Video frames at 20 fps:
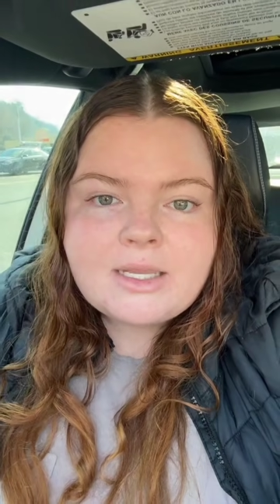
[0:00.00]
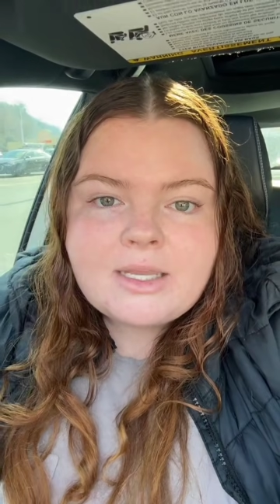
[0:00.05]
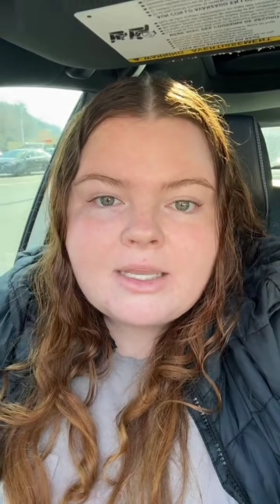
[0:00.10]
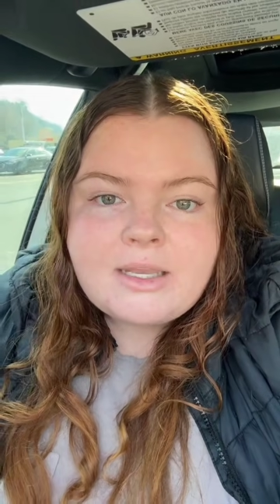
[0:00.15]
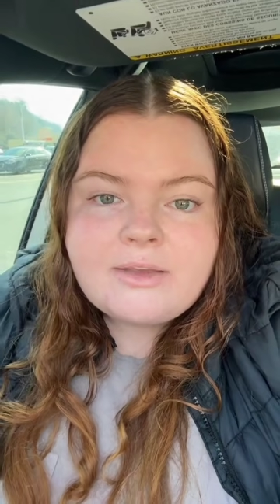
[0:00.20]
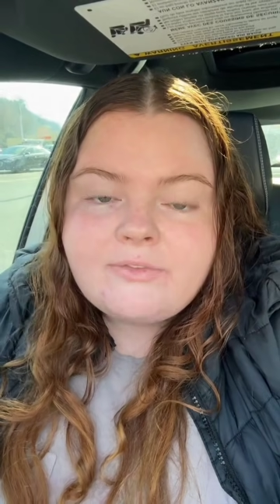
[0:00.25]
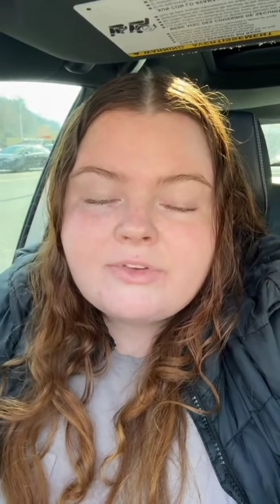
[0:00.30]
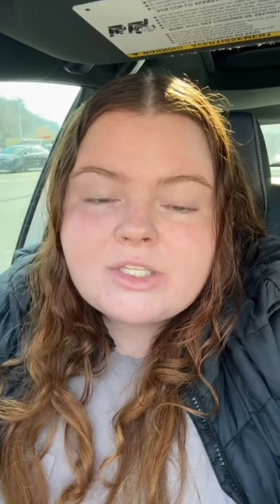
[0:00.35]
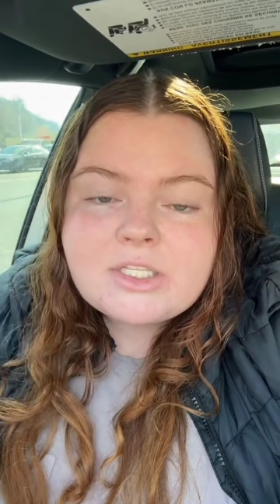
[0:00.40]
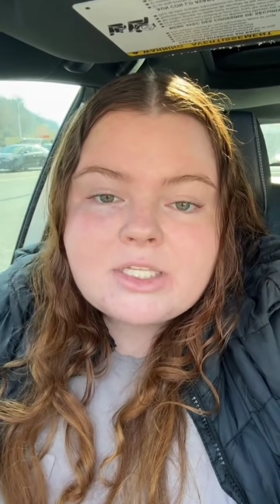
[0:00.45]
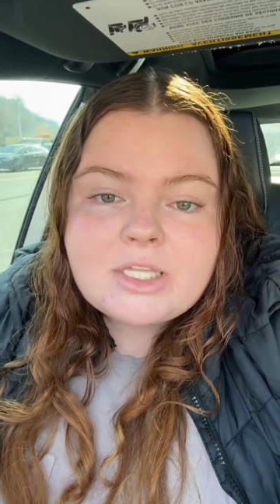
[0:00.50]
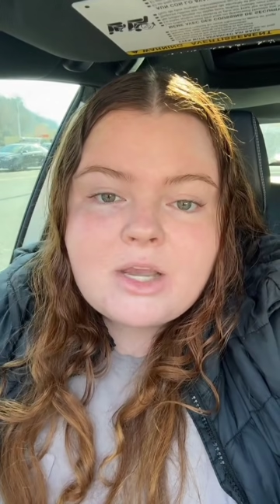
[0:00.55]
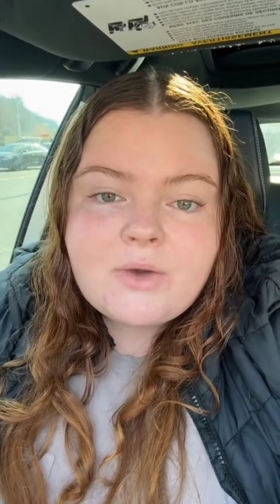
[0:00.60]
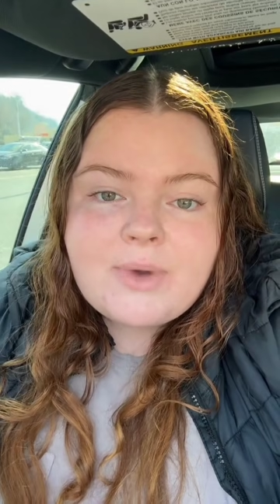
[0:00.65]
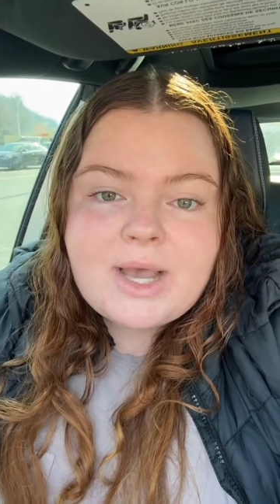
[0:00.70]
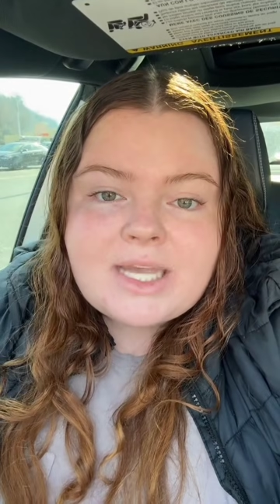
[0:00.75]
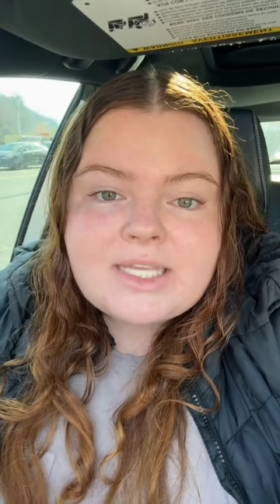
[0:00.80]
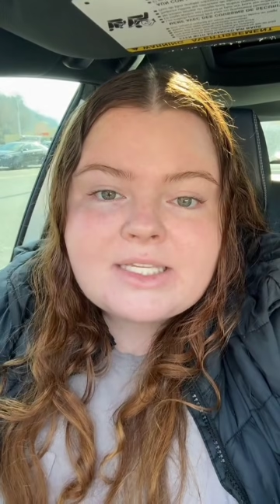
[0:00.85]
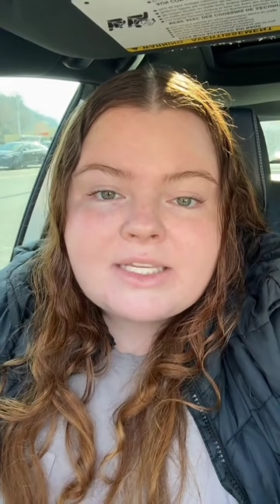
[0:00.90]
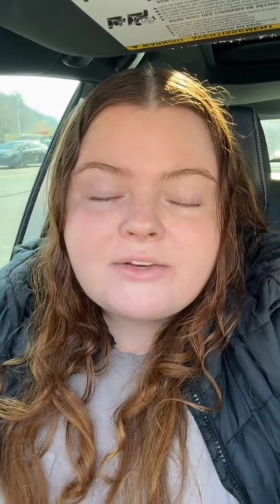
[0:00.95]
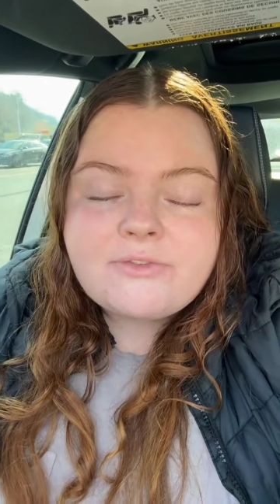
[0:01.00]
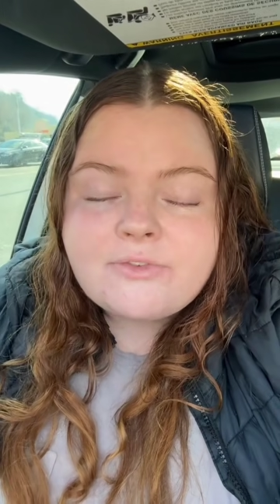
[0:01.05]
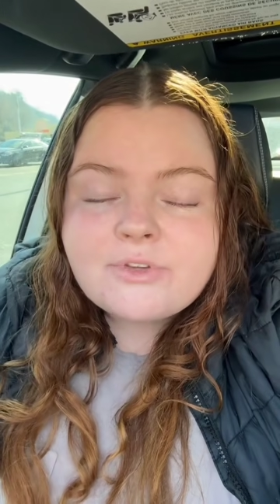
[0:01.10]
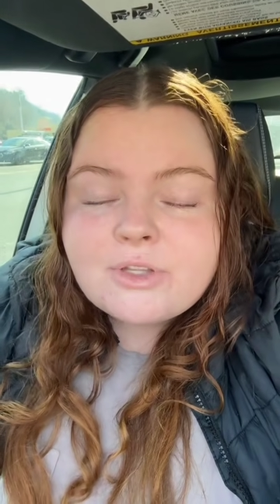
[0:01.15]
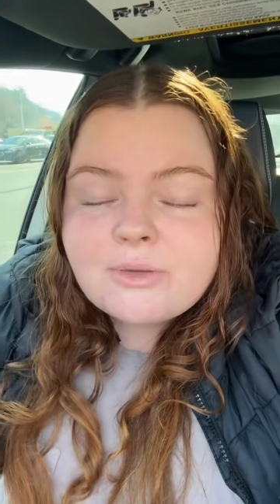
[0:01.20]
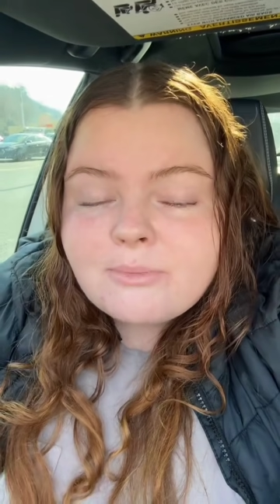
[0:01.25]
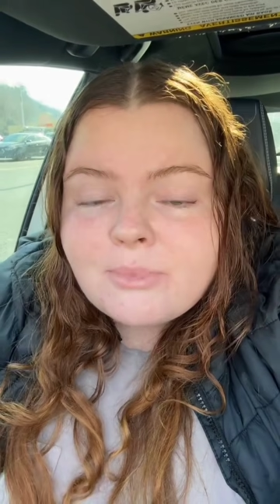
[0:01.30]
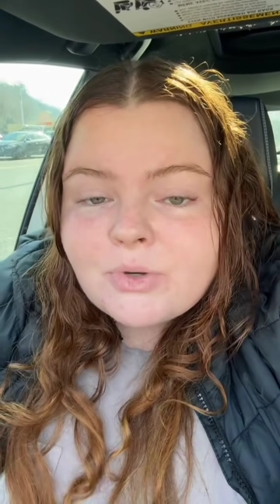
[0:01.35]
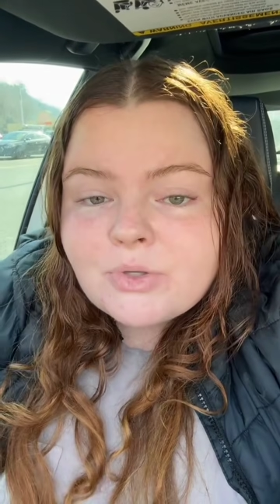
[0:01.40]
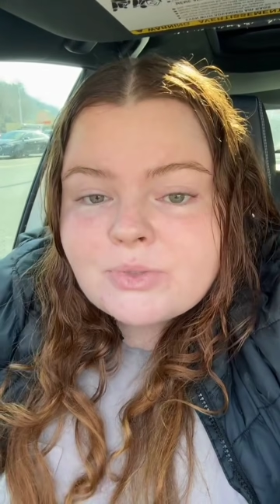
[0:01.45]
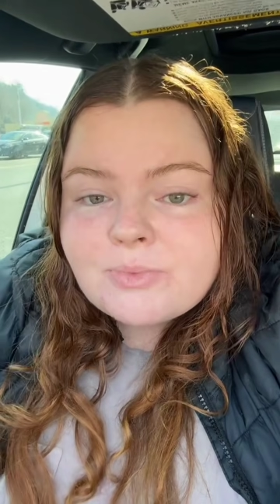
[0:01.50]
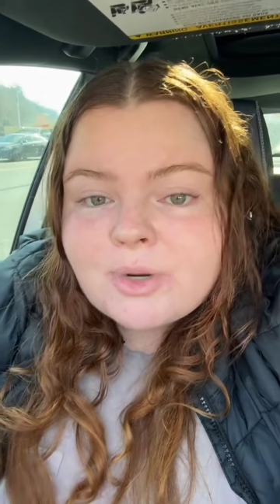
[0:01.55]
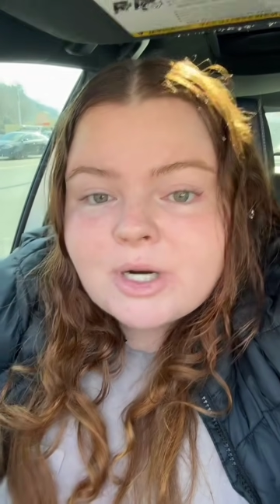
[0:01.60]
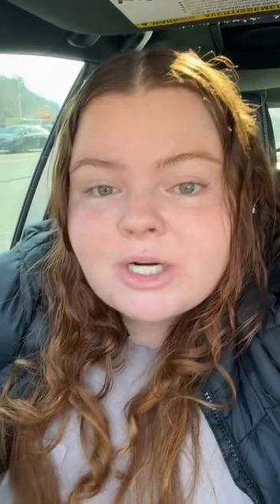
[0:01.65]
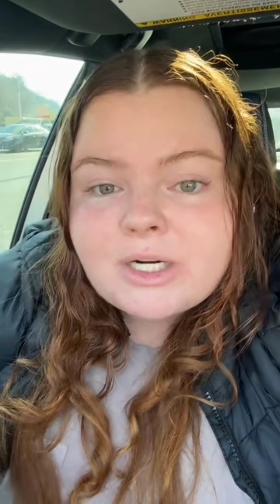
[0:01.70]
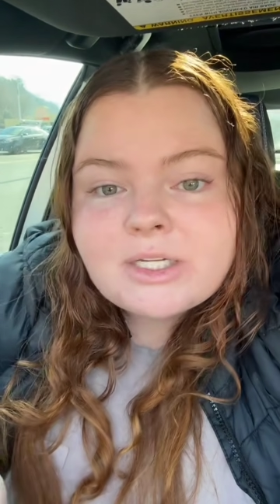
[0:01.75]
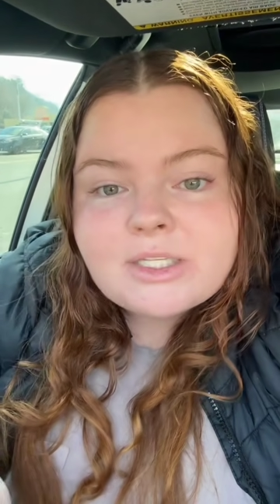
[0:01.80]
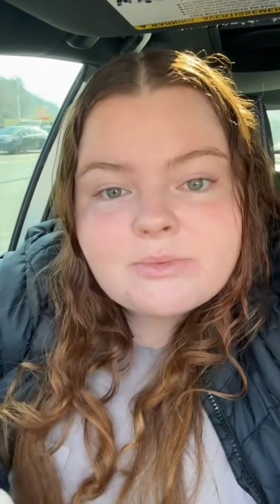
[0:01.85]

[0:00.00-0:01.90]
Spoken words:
If it's low acid, for the most part,